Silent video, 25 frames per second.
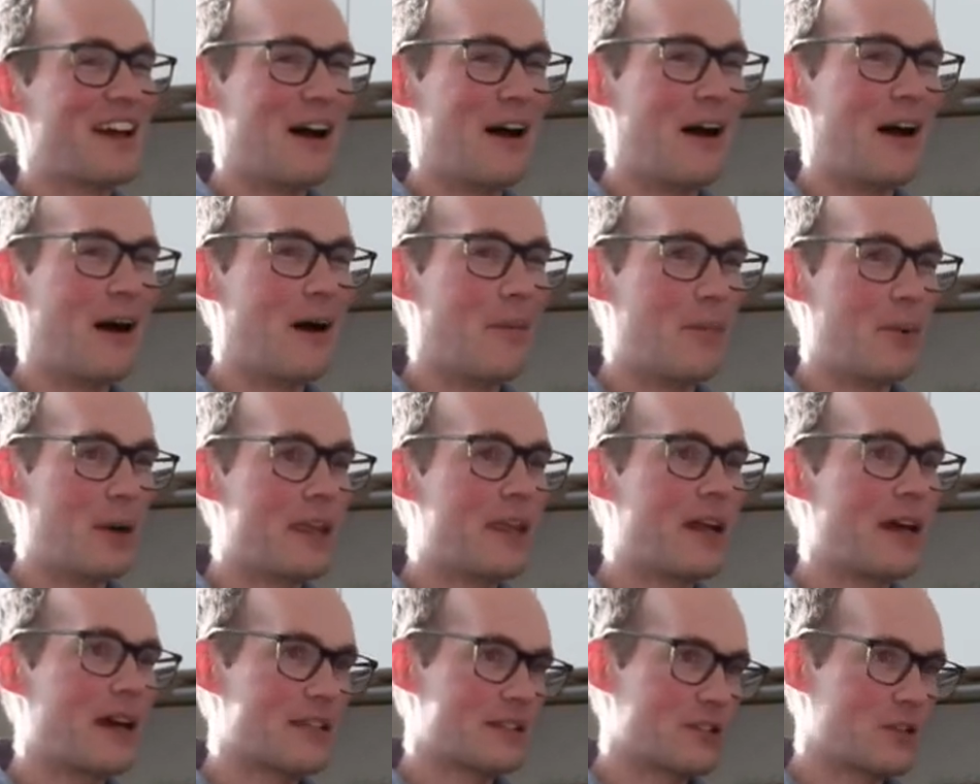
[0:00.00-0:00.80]

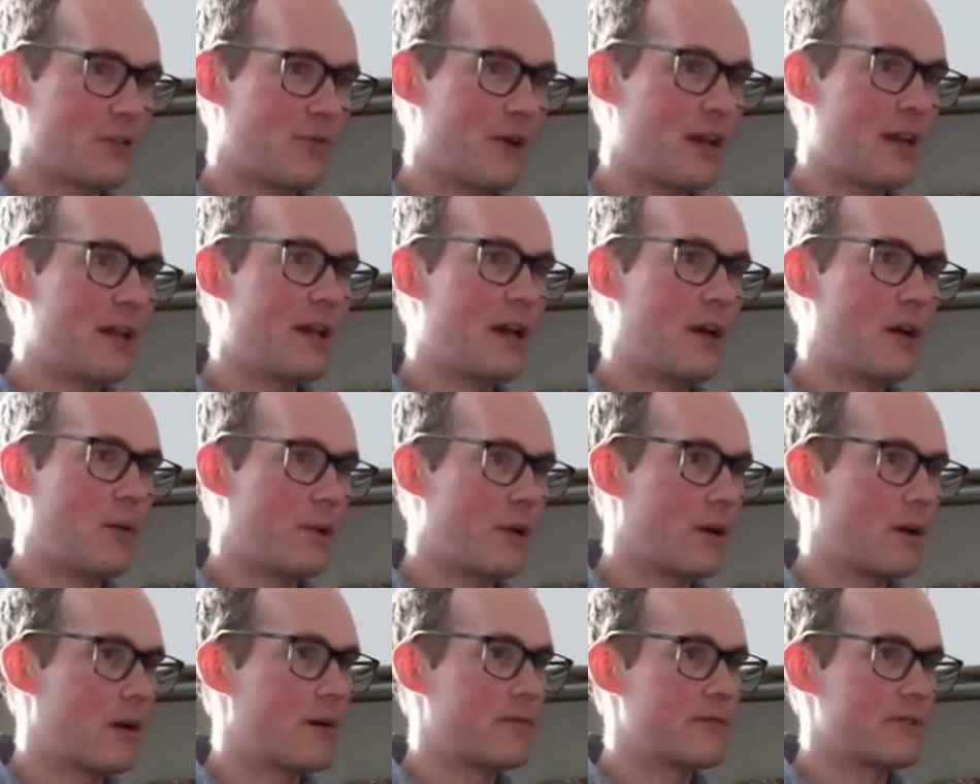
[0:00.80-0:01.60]
But yeah, so right now
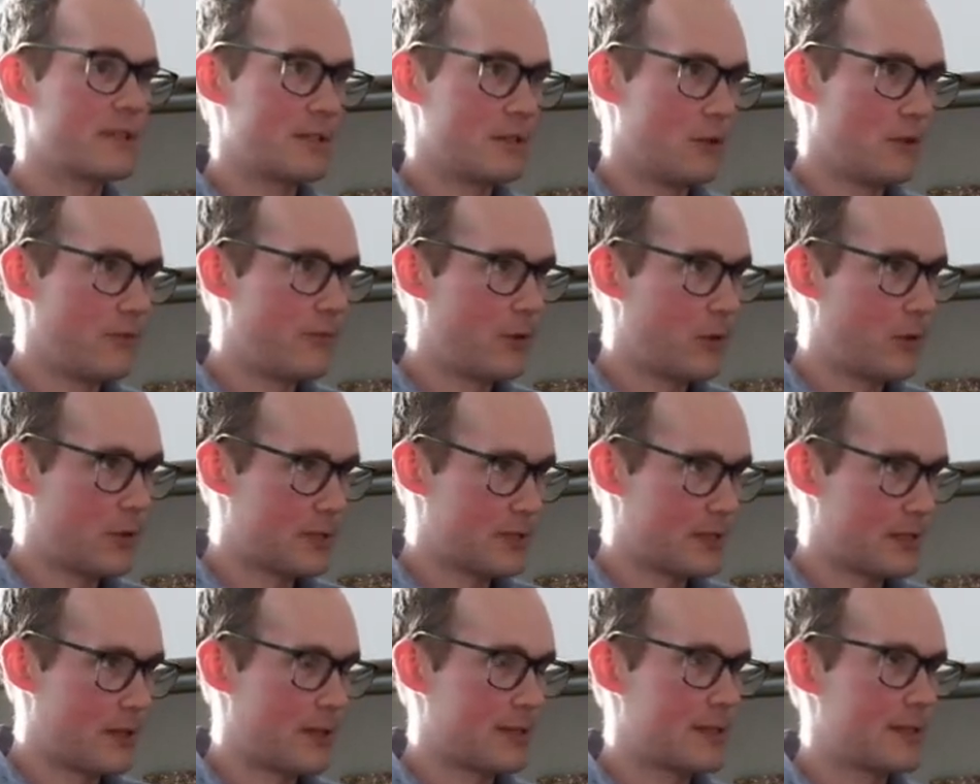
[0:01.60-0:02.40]
we are still
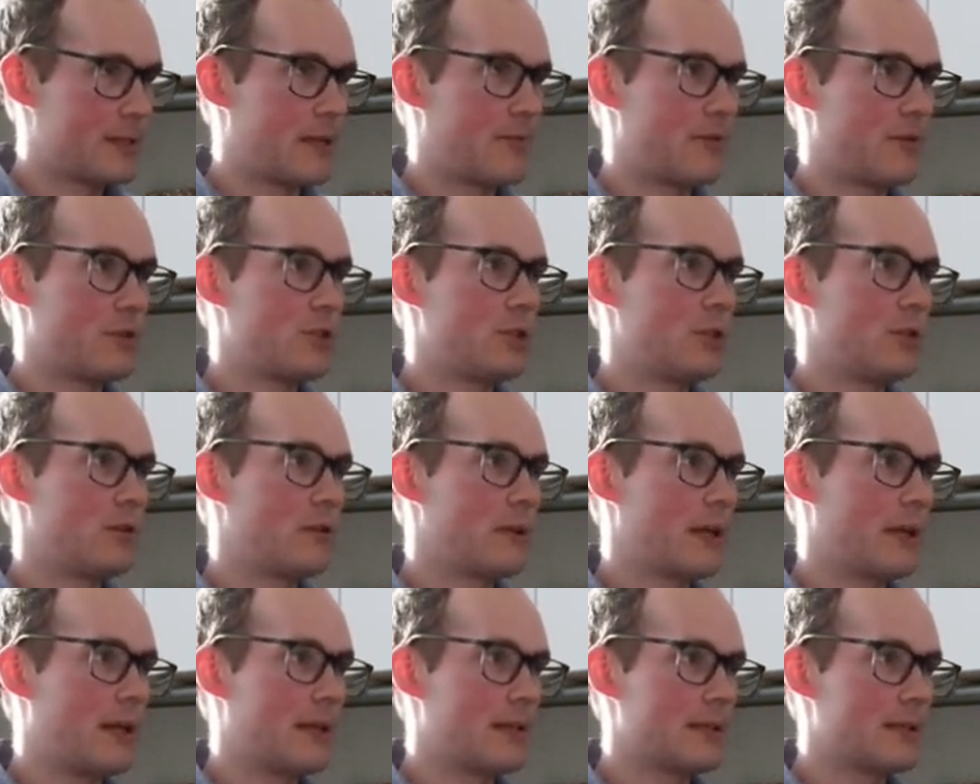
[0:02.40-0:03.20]
focused on
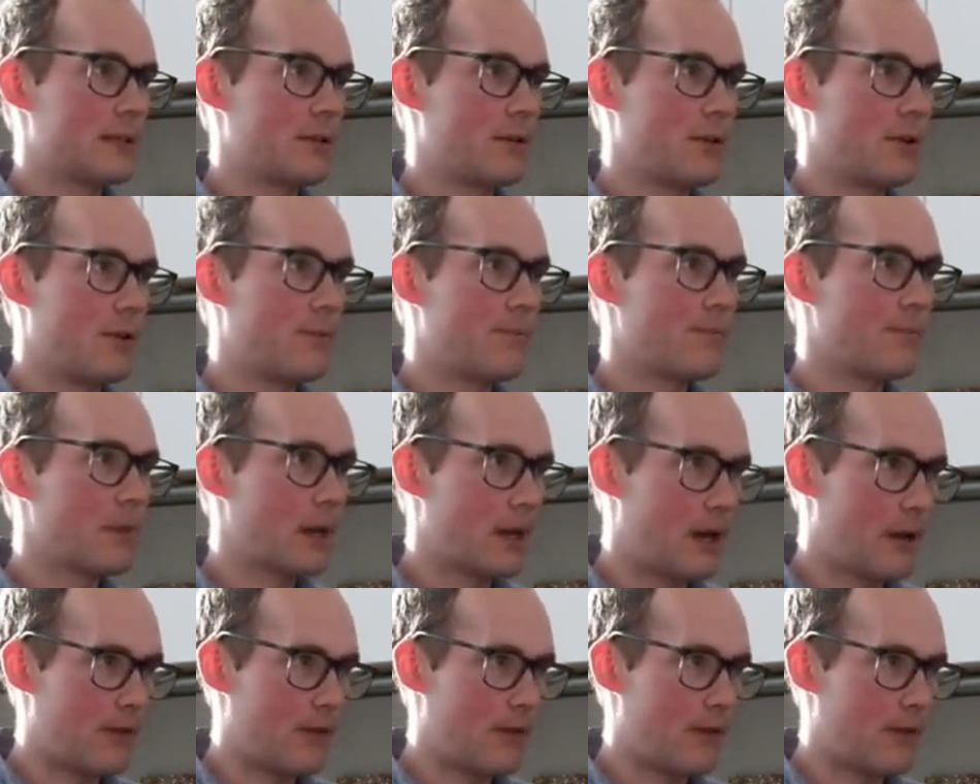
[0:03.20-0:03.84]
esophageal cancer.